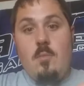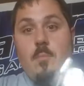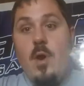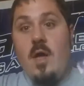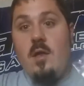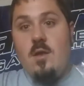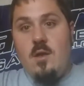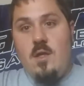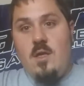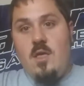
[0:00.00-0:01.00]
But
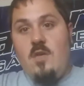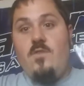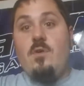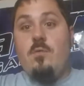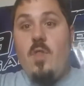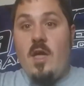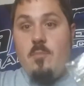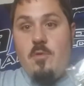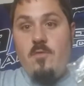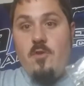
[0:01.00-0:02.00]
if you
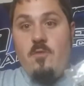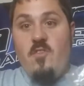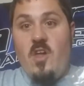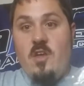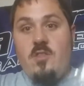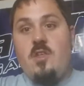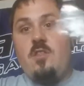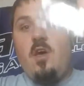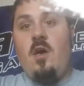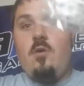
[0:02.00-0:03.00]
prefer the velocity
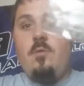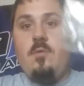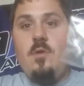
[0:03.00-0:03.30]
style,